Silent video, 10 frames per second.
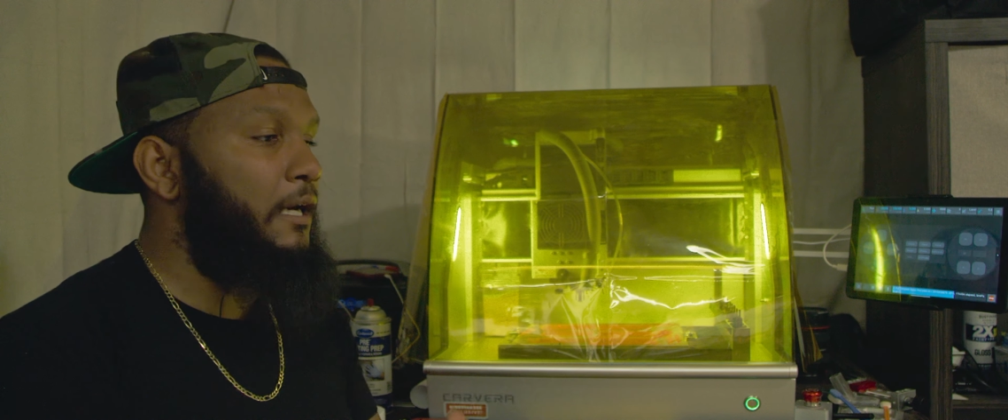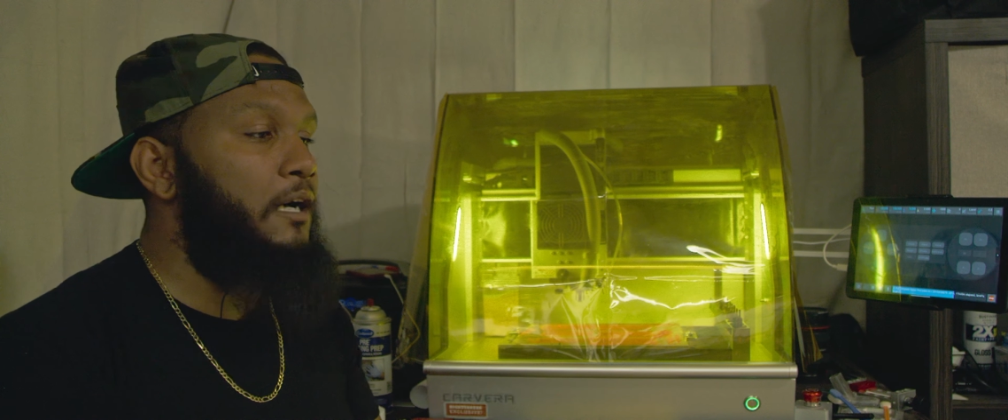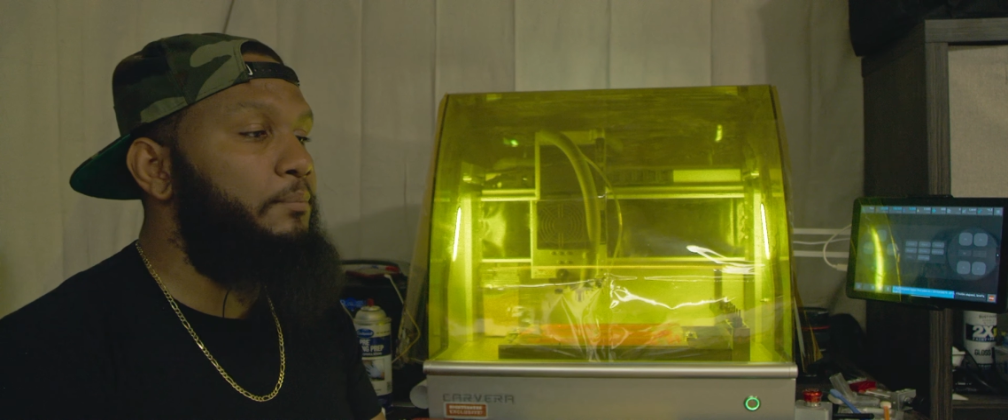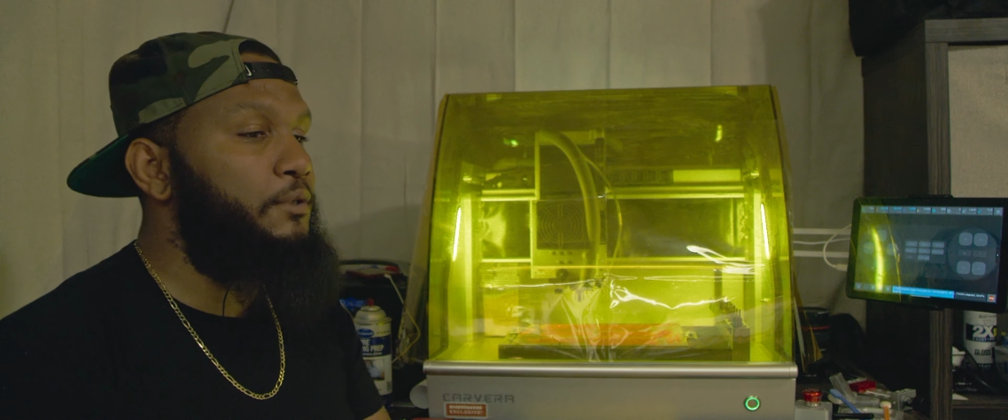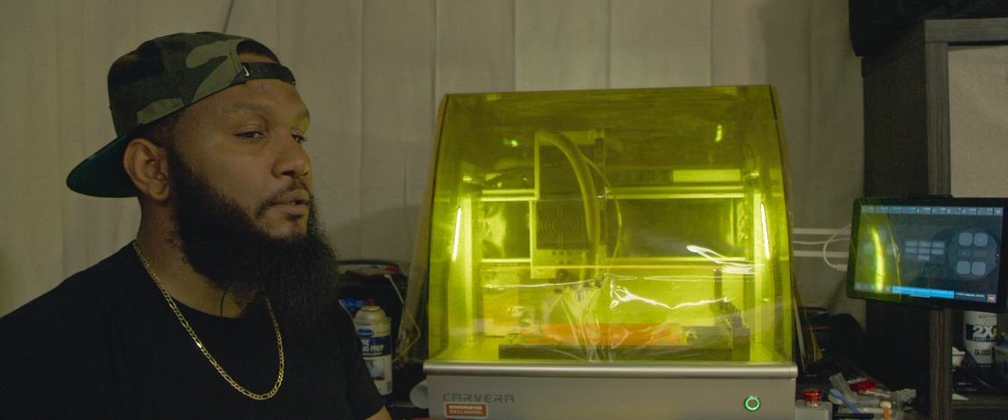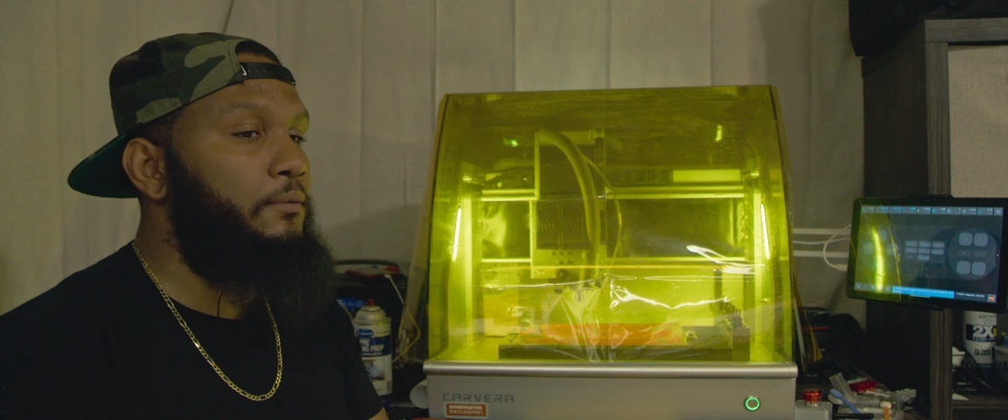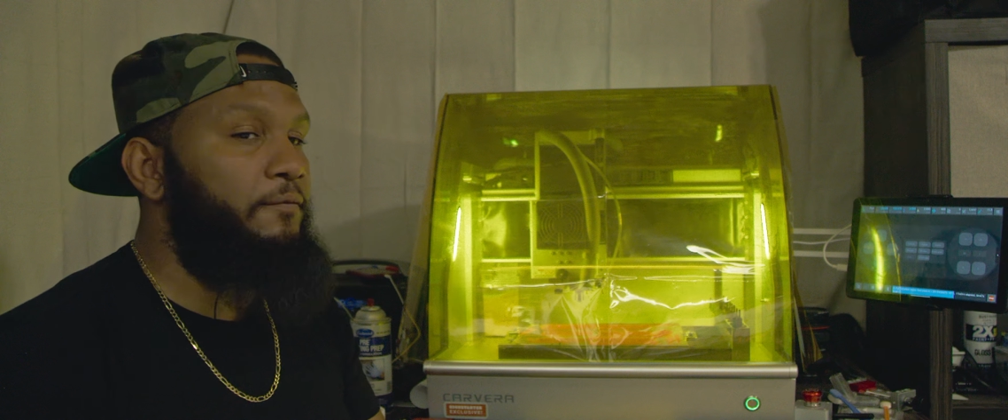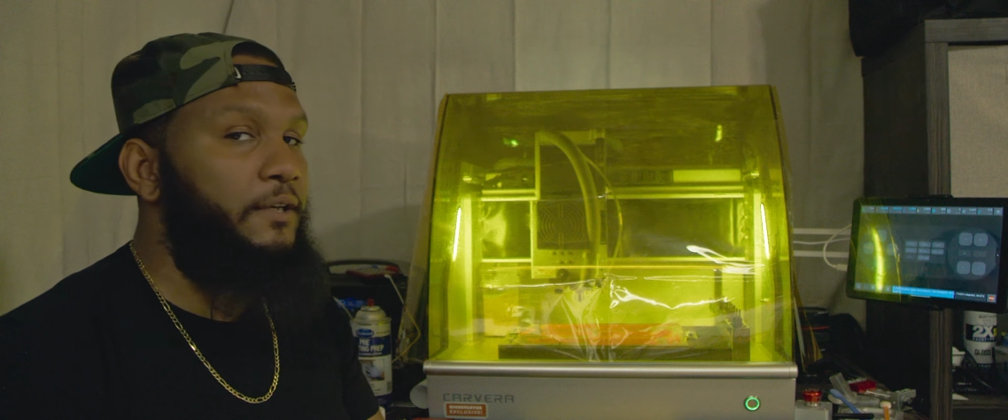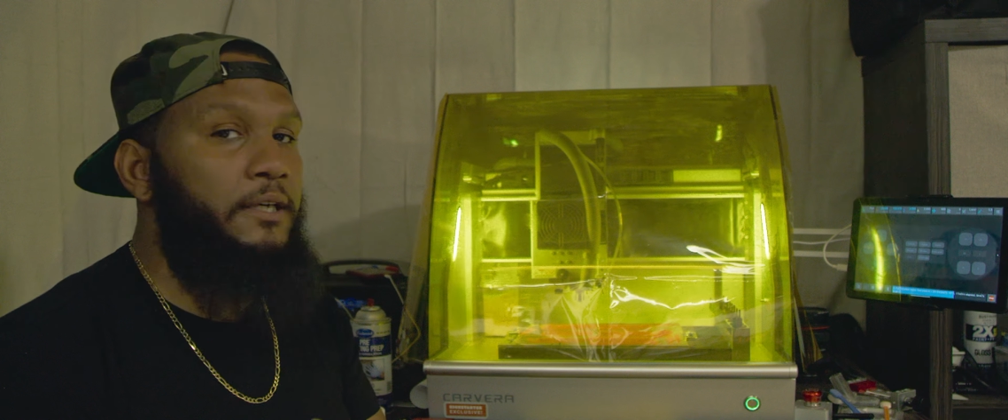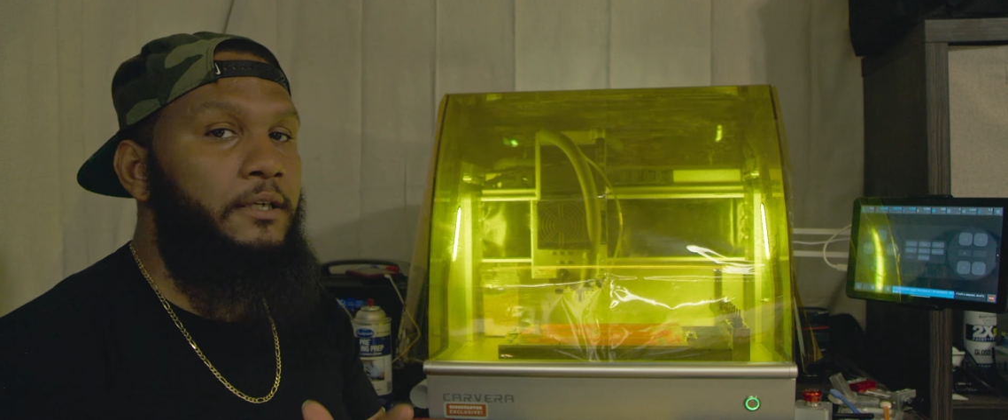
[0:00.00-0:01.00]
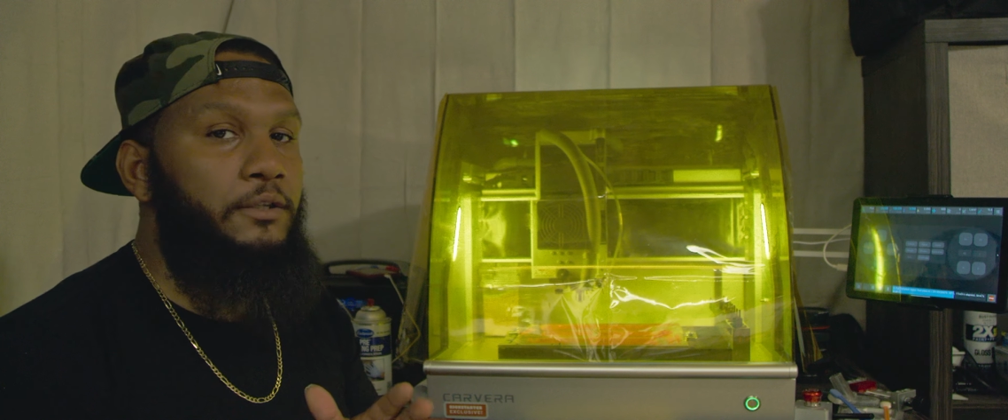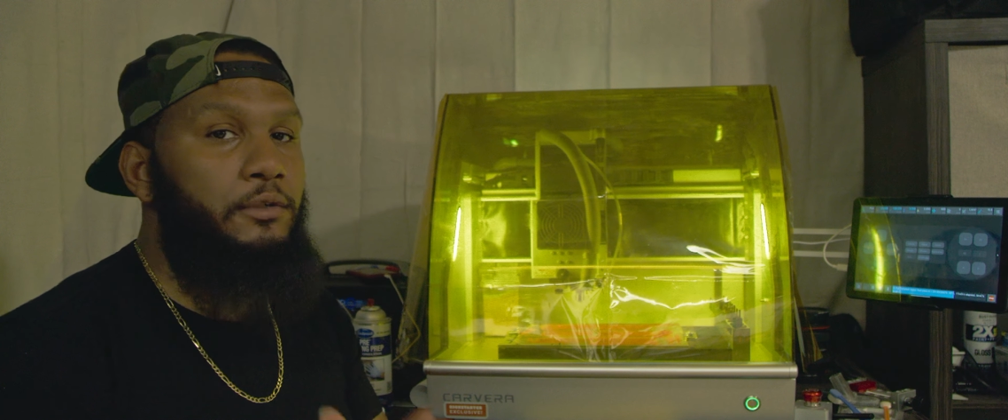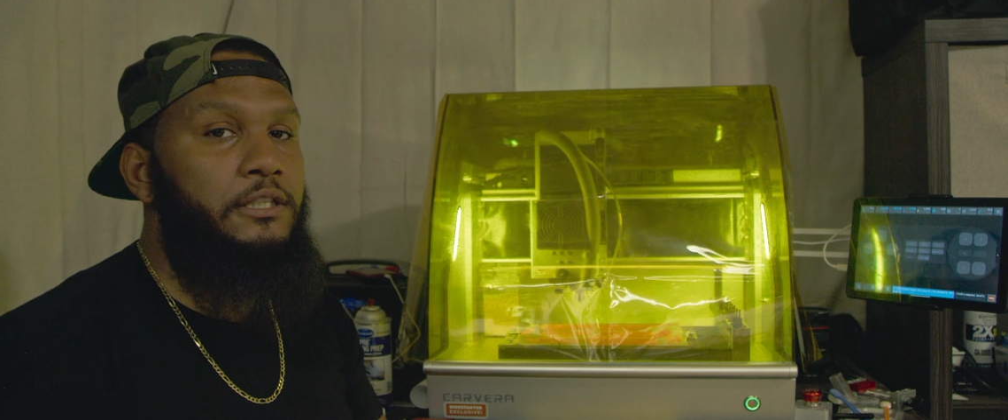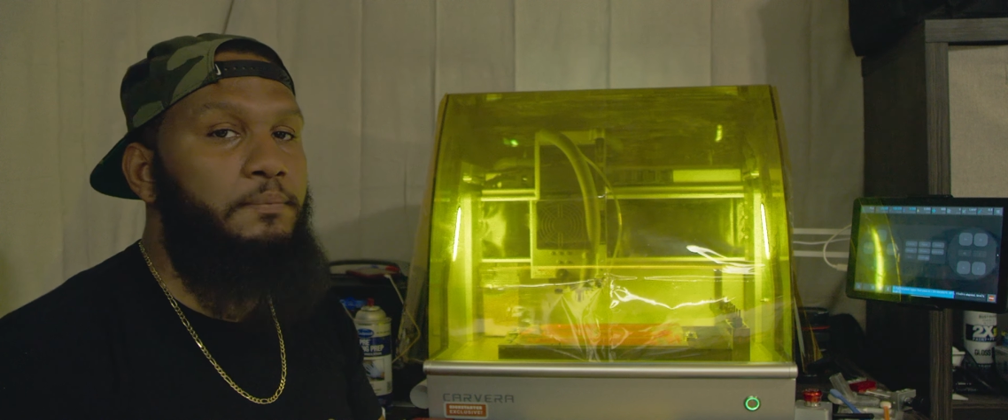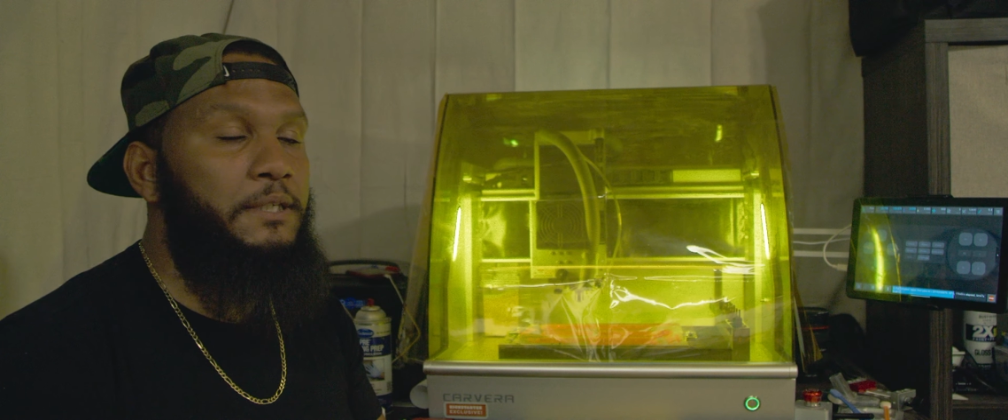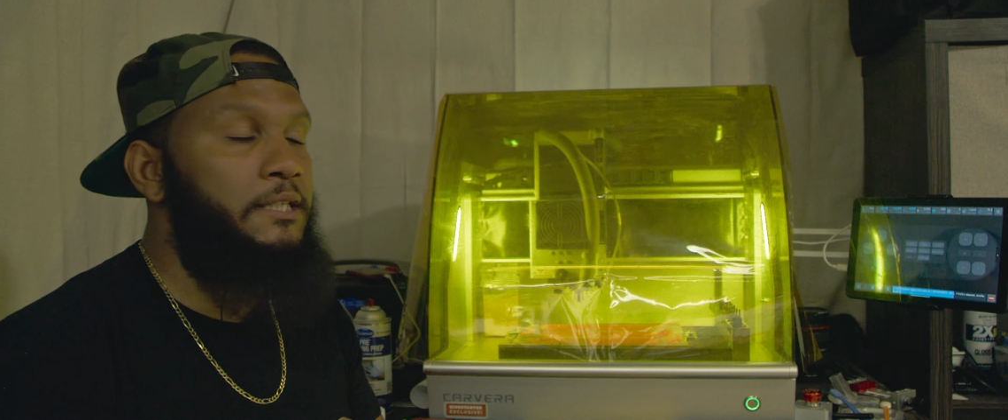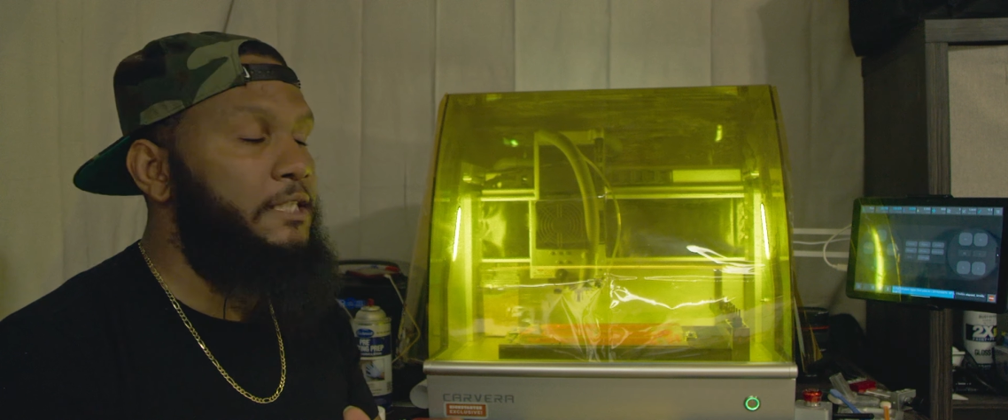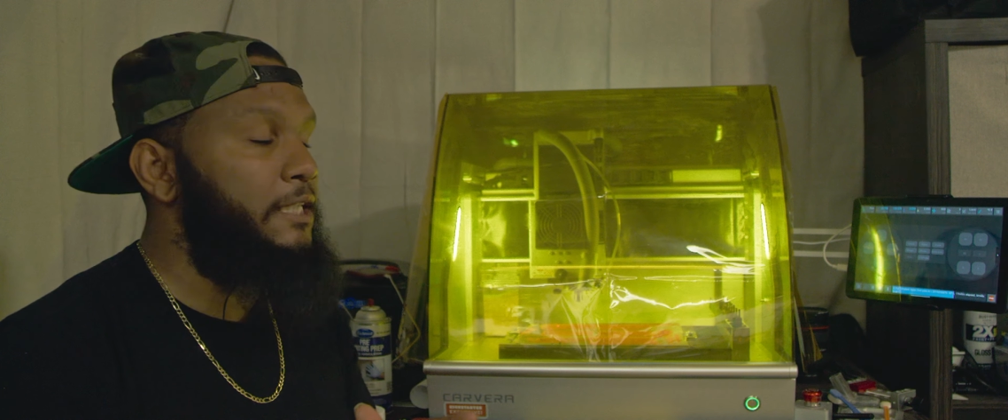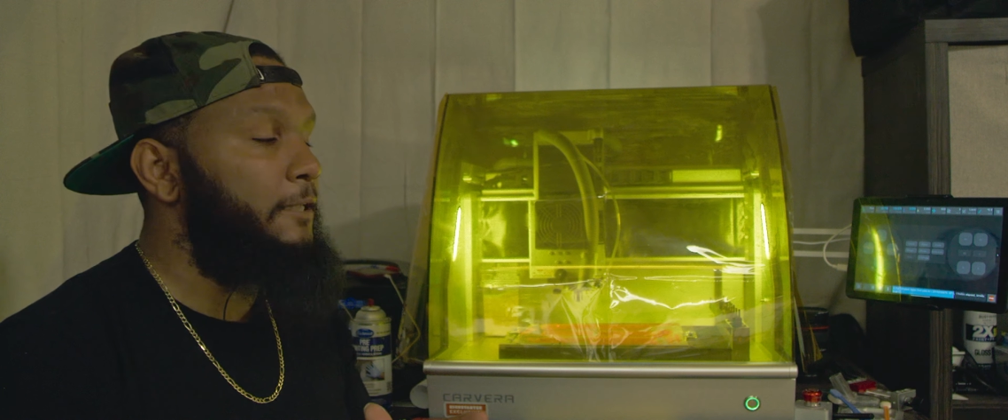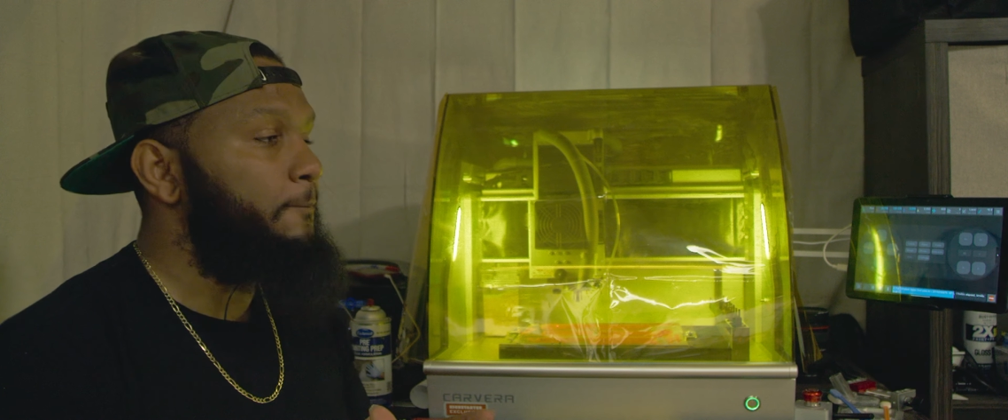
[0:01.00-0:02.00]
hub to via
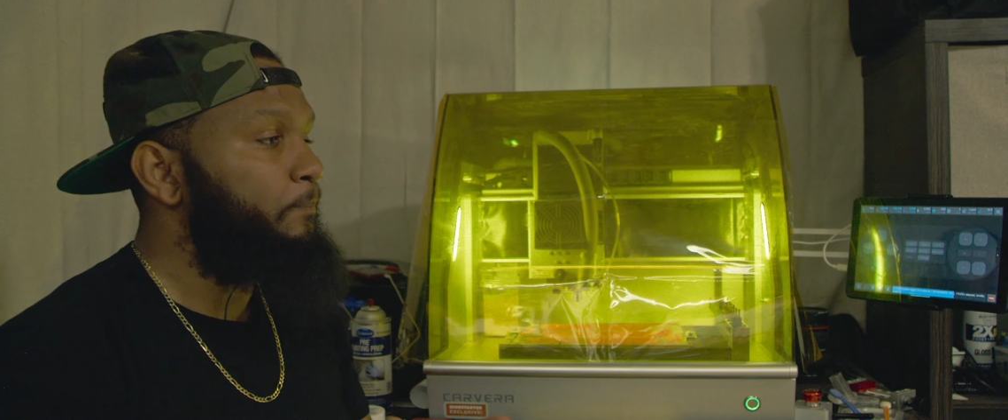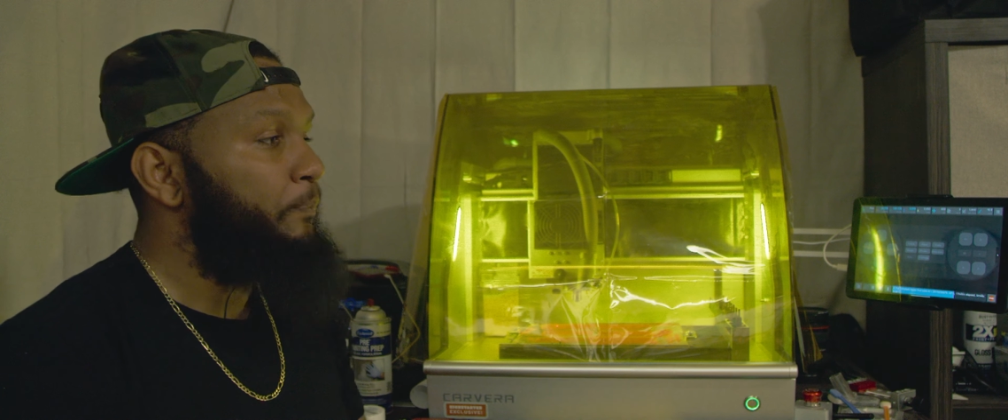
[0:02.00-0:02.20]
USB-C.